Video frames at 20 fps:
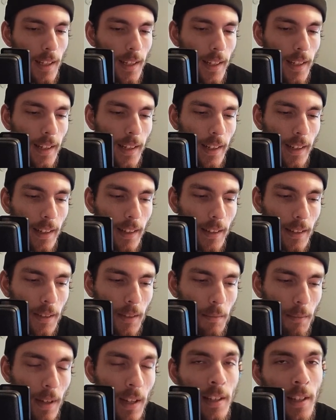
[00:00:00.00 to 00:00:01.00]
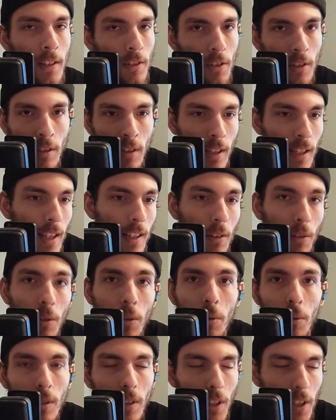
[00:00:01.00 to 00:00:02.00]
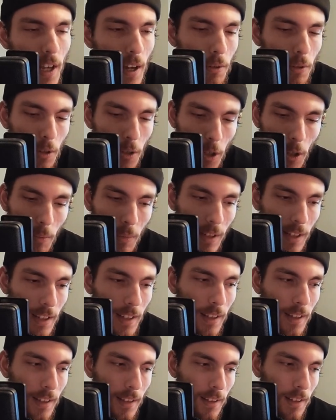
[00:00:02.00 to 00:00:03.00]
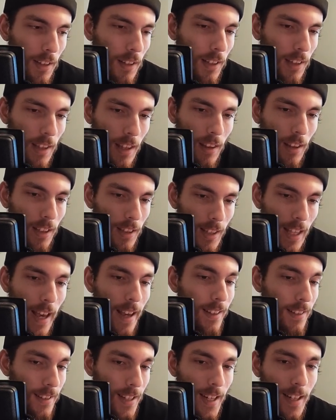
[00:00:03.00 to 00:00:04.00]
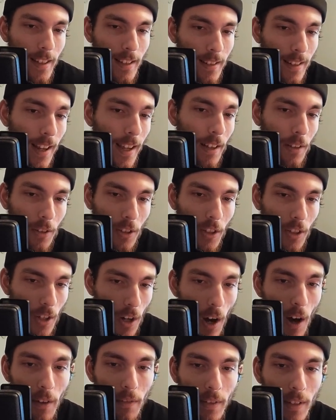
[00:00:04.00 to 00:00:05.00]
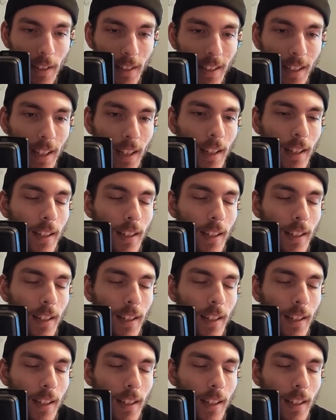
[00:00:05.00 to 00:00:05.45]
Um, and then just again, Luke, like how determined he is, like like that is kind of the nail in the coffin,